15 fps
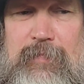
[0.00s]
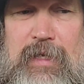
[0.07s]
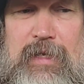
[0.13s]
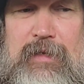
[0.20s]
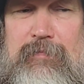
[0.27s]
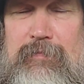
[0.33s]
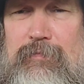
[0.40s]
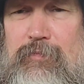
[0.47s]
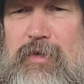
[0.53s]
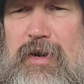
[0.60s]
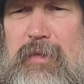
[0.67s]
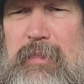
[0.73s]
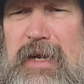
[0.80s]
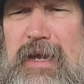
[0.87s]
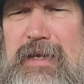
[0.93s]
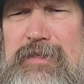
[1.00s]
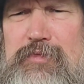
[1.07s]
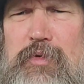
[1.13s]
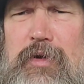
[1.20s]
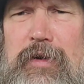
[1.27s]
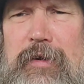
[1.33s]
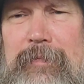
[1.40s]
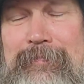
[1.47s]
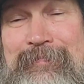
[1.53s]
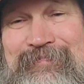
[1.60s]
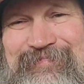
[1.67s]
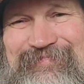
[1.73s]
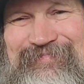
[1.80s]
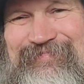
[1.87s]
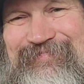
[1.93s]
and rum and ice water.
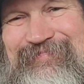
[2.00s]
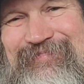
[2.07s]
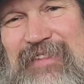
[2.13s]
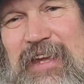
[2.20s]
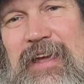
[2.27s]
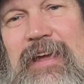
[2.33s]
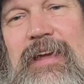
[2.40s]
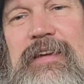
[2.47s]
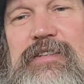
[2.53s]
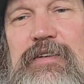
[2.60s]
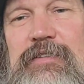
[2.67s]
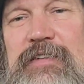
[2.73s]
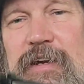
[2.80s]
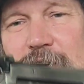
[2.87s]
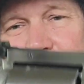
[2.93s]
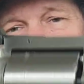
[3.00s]
As you can tell